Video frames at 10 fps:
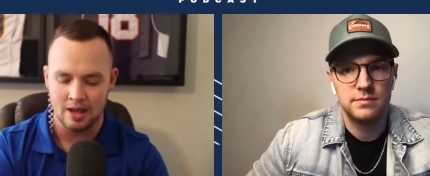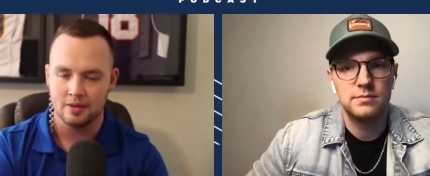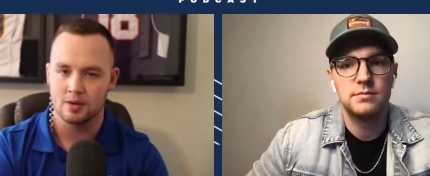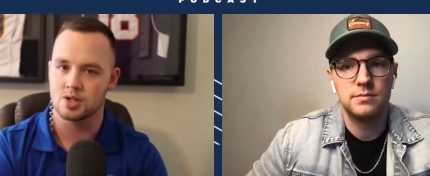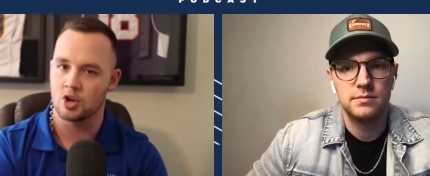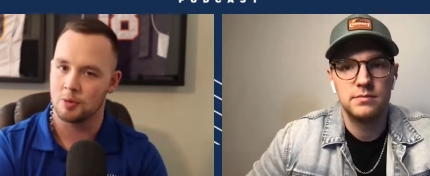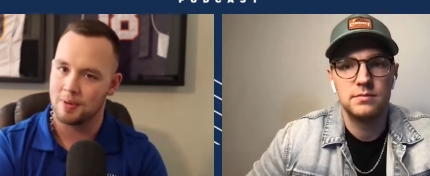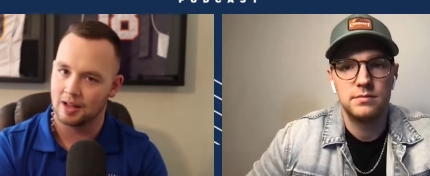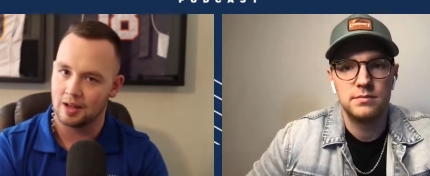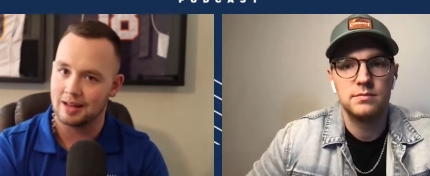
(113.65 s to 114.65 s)
Speaker 1: there's going to be
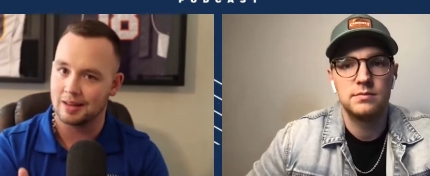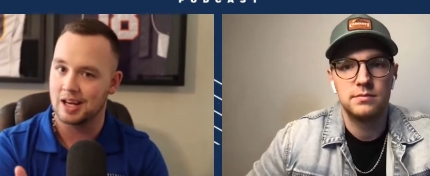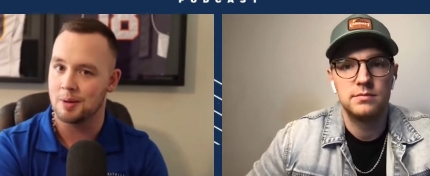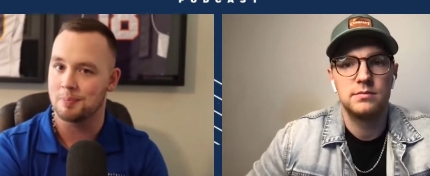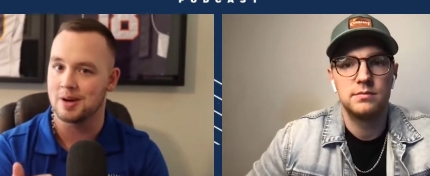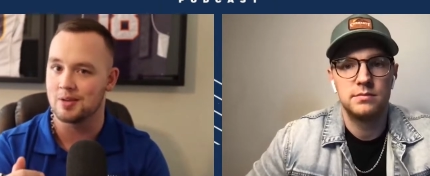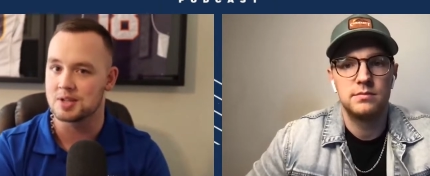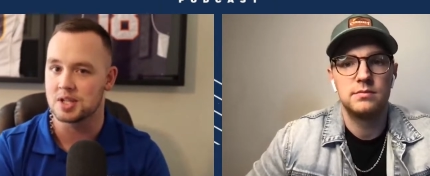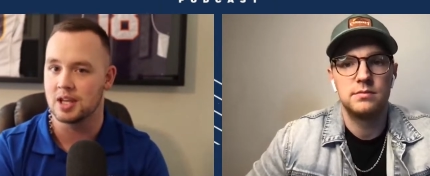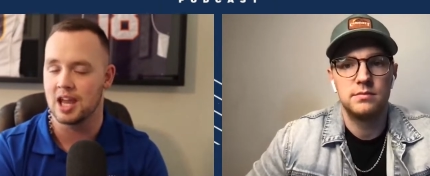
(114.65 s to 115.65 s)
a lot leading up into
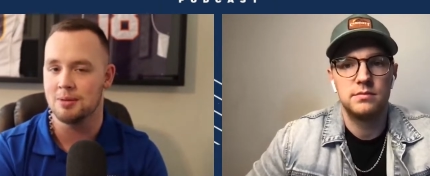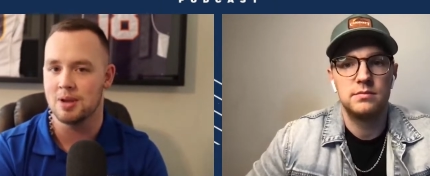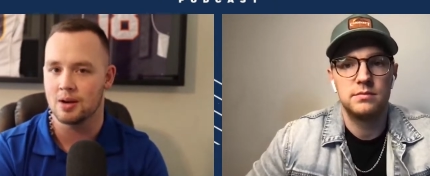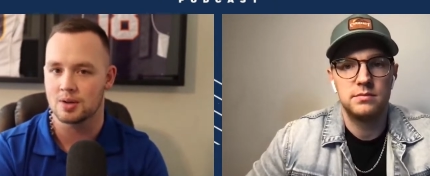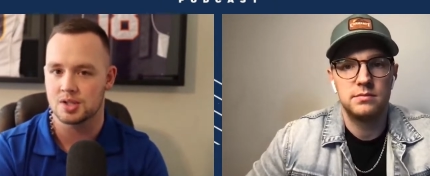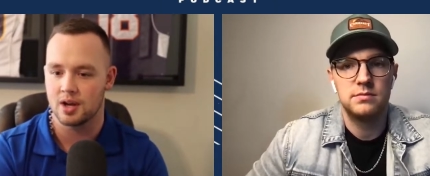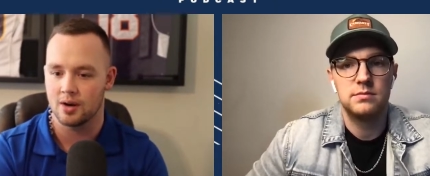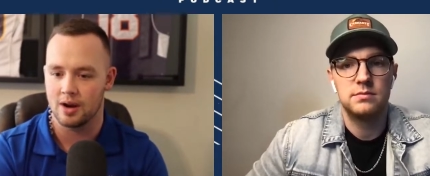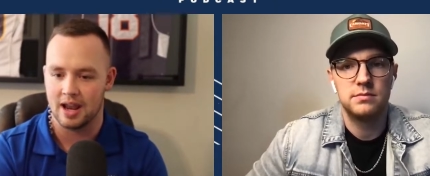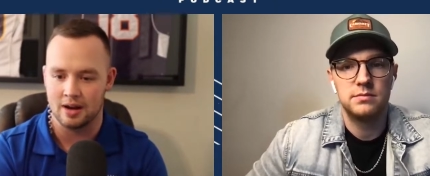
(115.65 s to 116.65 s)
this game here,
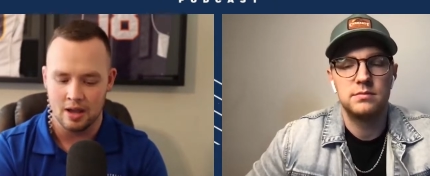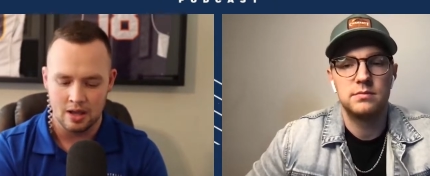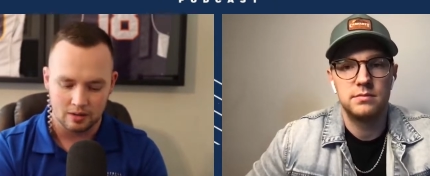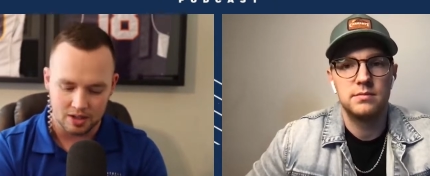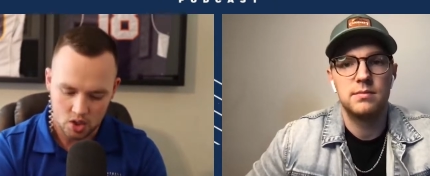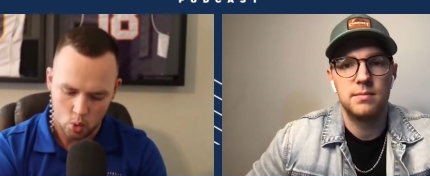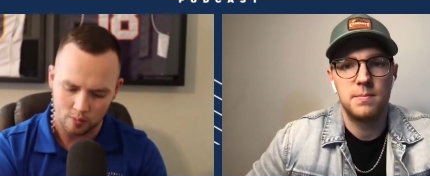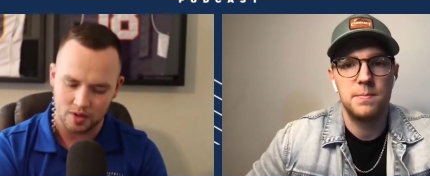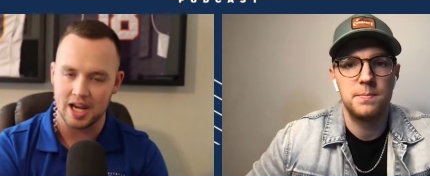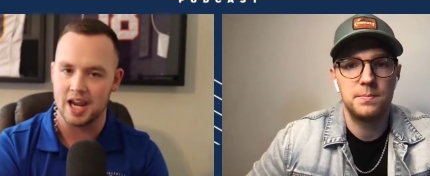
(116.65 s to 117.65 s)
Sayre. And let's go
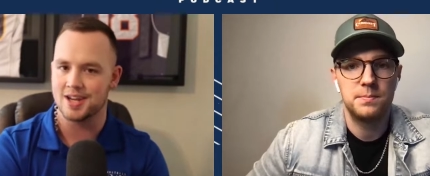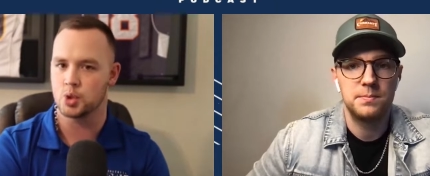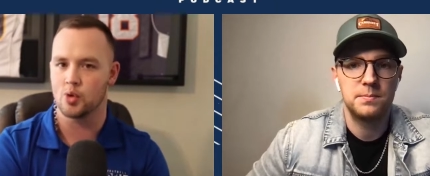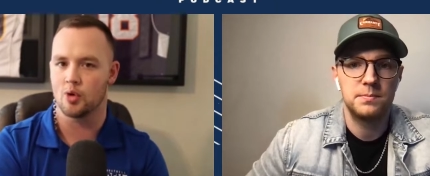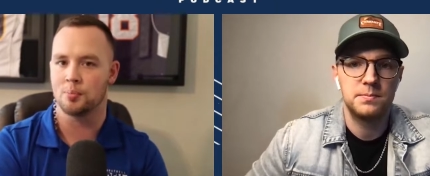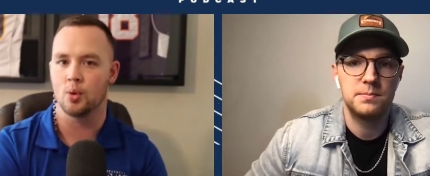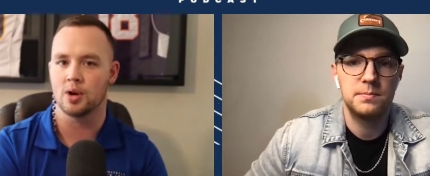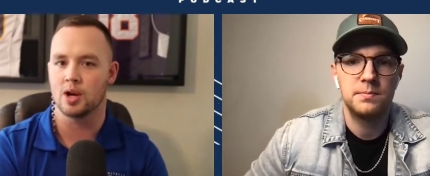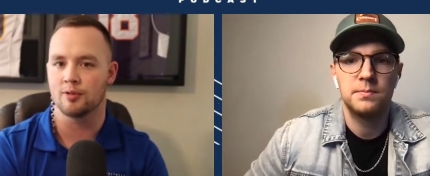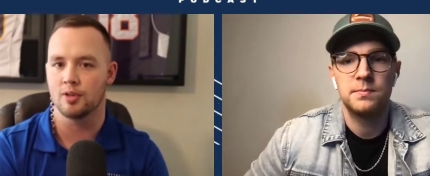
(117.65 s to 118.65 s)
over the injury report
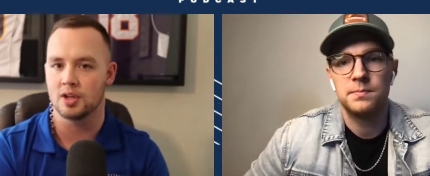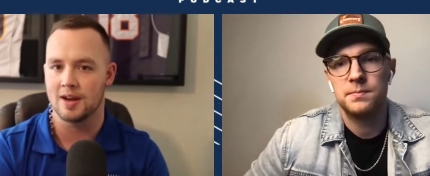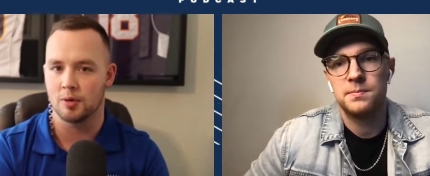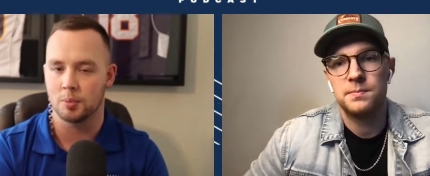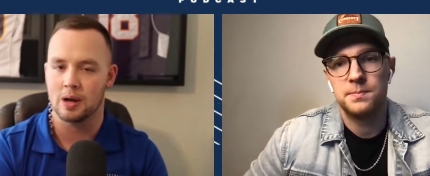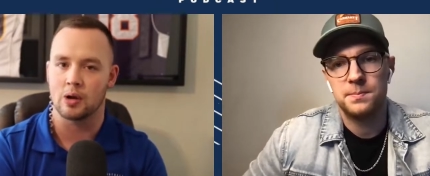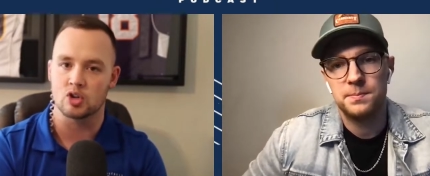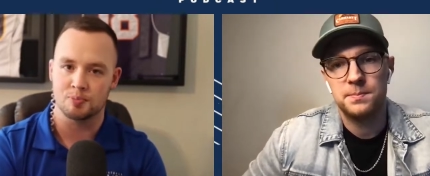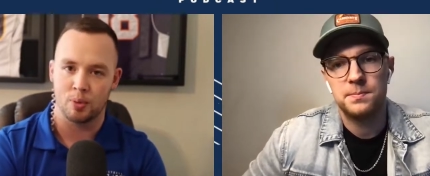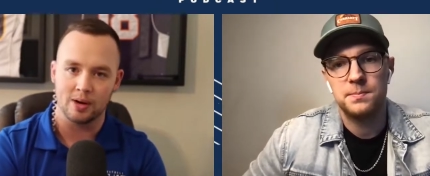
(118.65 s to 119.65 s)
here for the Denver
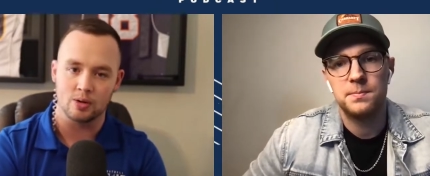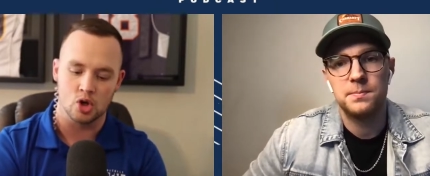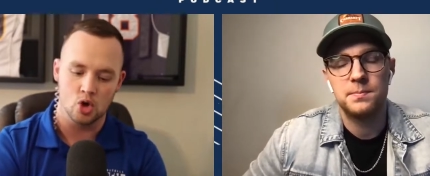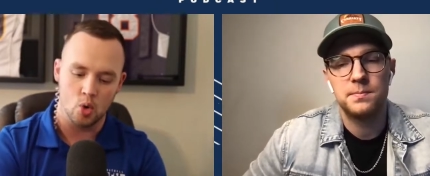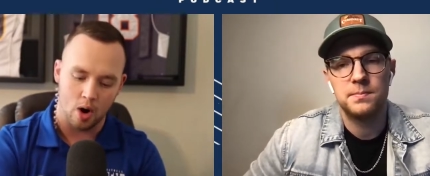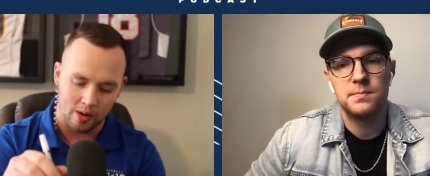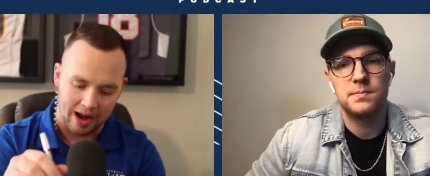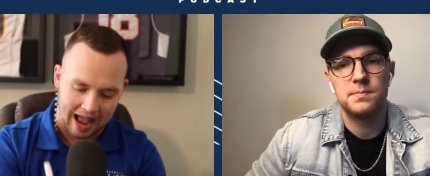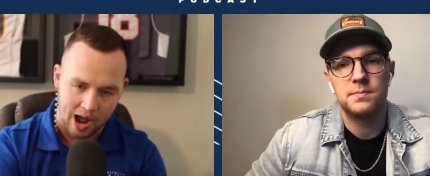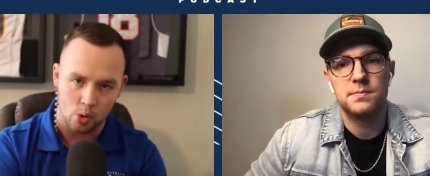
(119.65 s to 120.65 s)
Broncos. Players who are
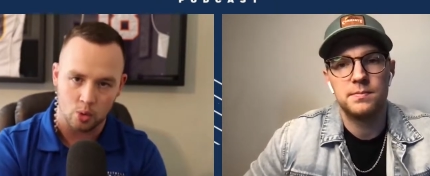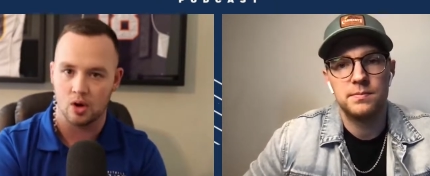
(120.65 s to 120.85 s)
out,